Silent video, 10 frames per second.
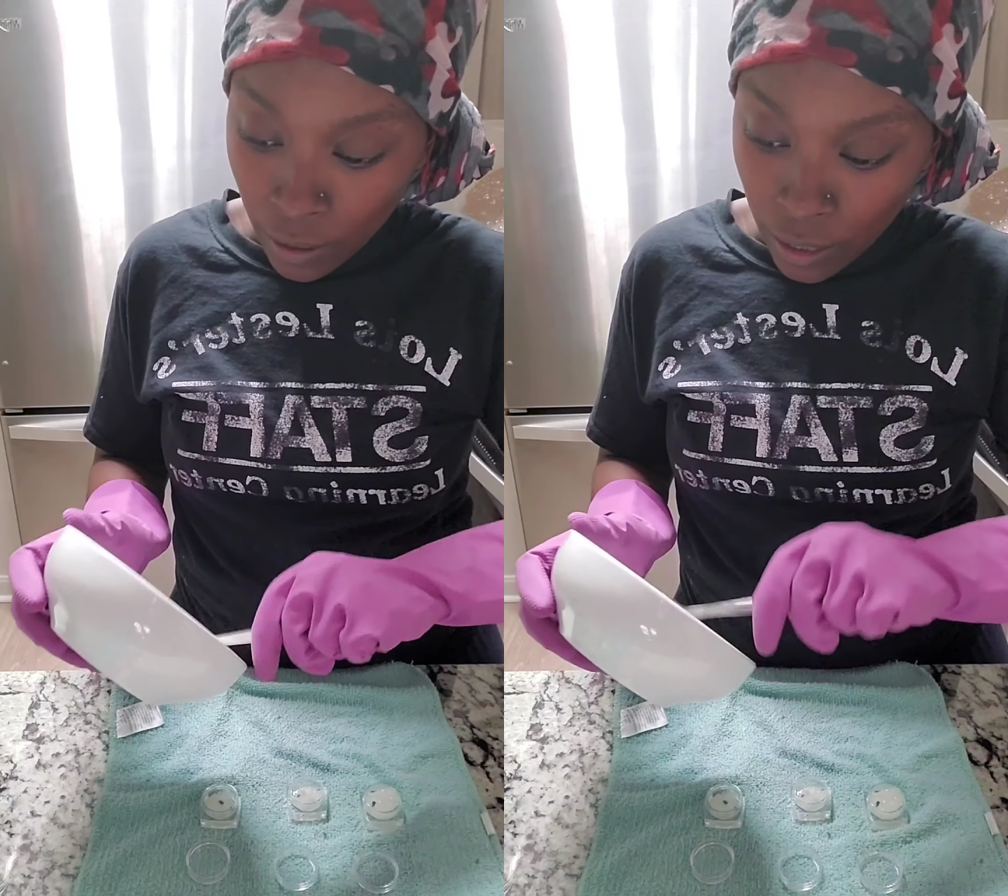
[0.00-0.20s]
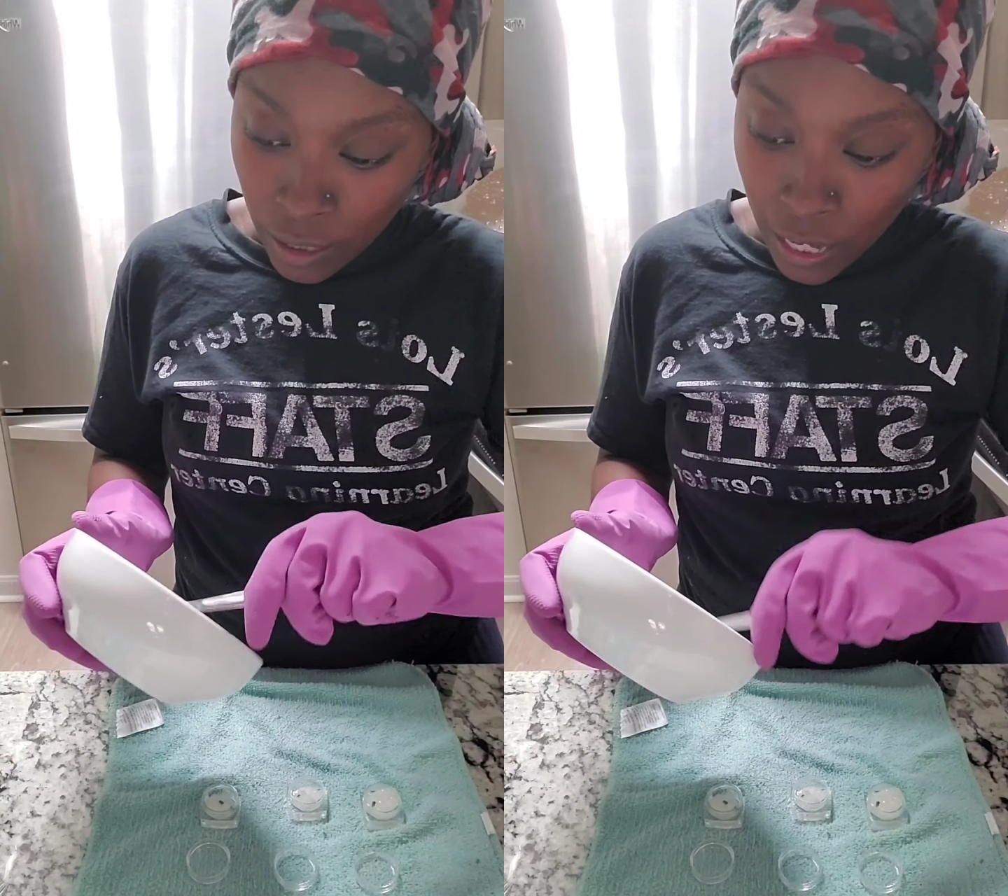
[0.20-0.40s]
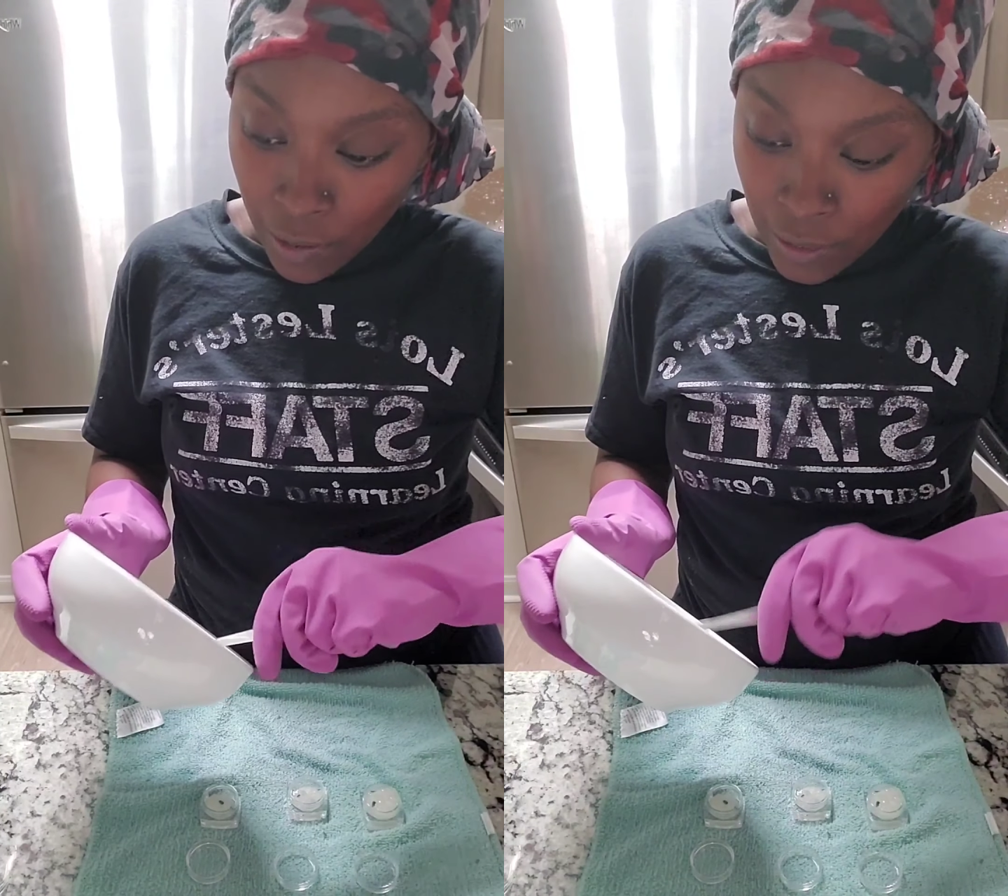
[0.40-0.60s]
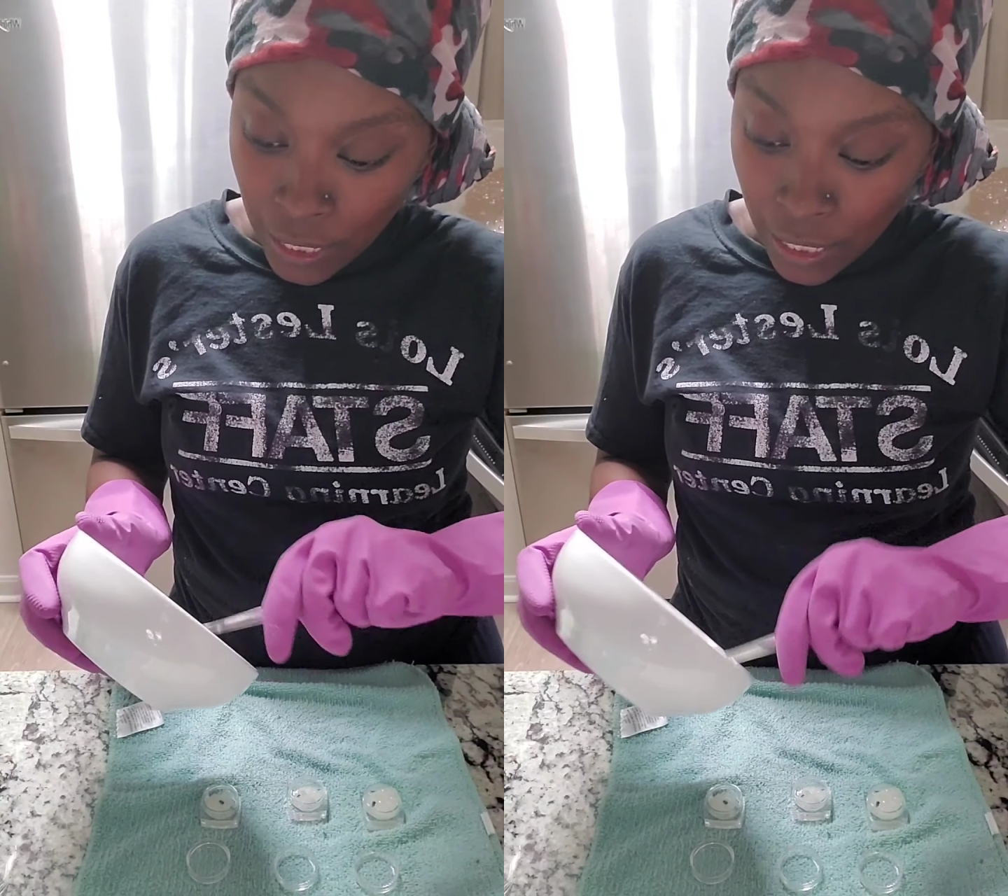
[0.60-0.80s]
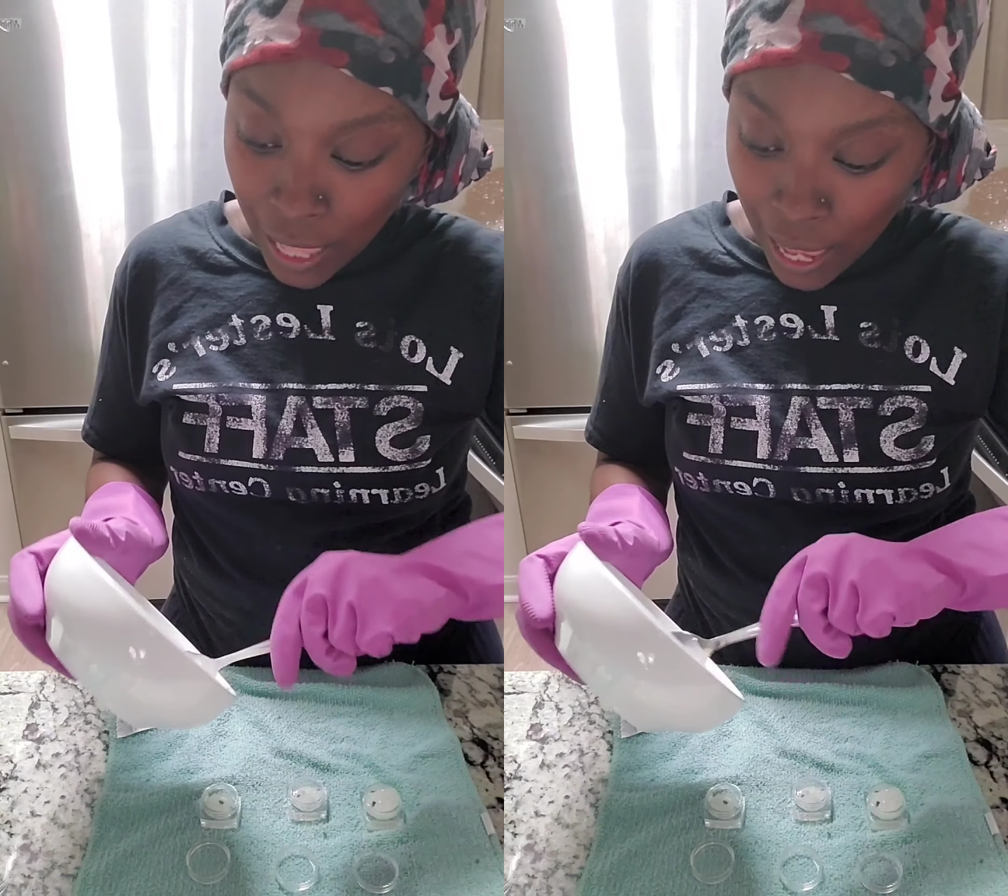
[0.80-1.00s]
And now it's
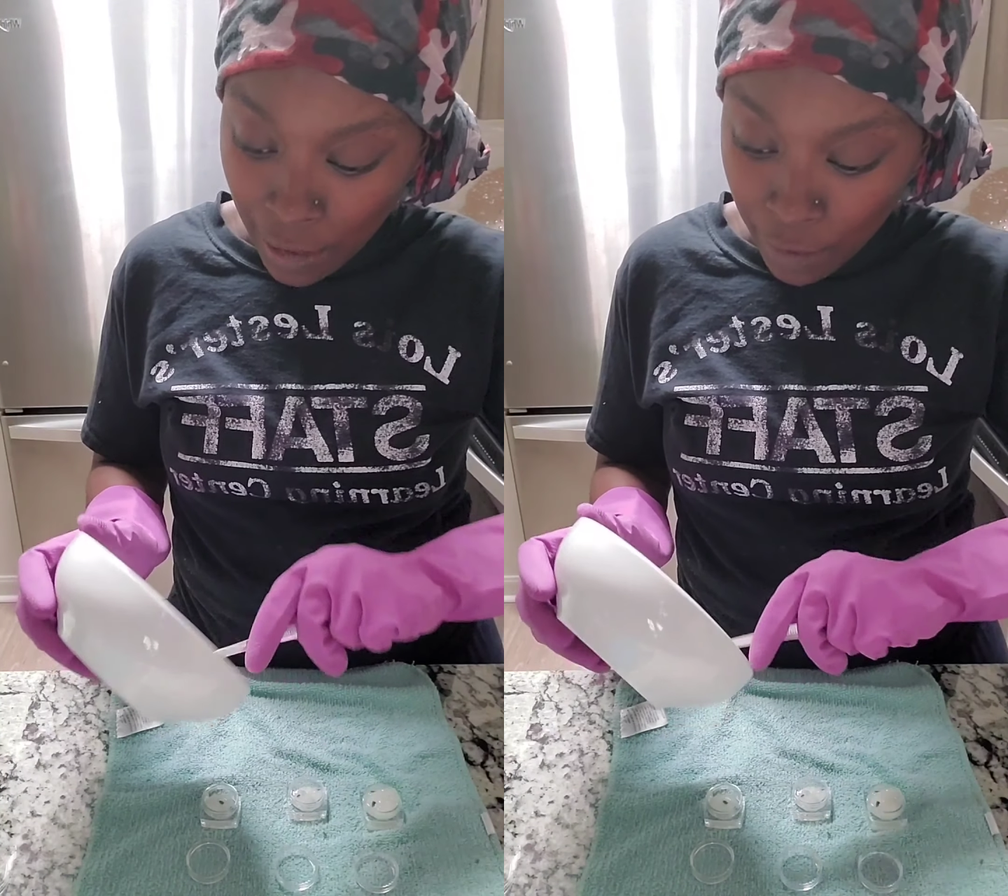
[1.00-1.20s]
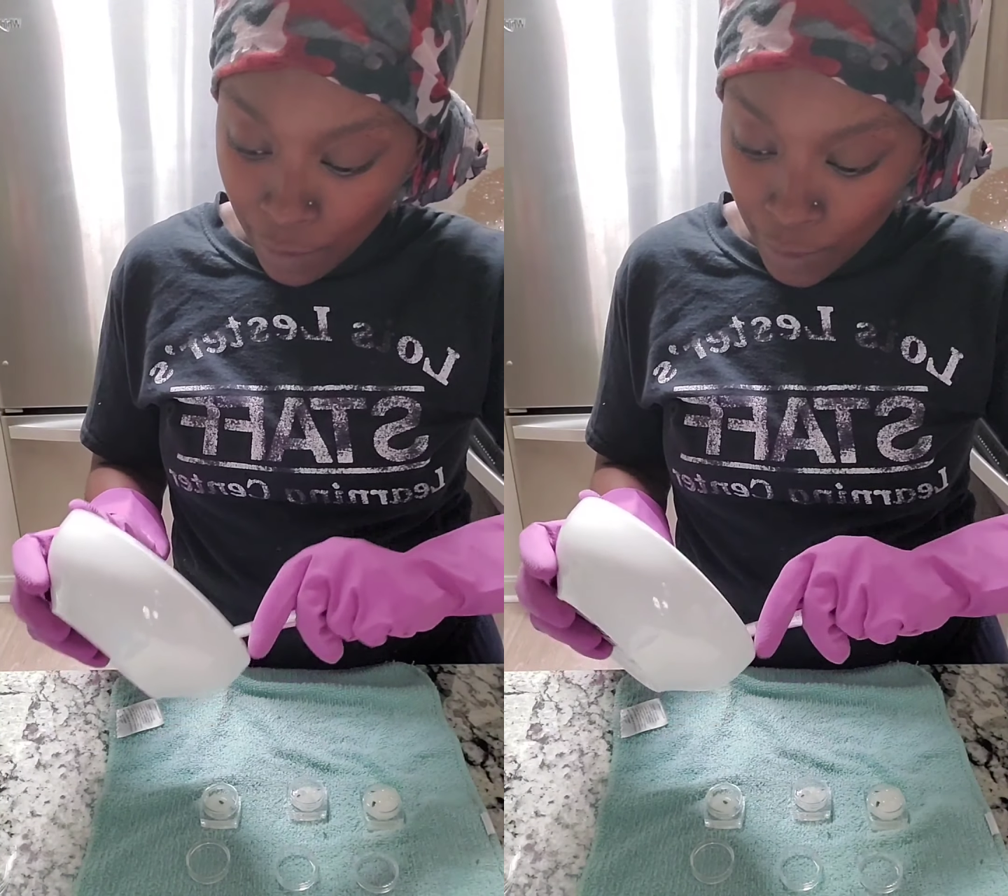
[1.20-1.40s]
a lot of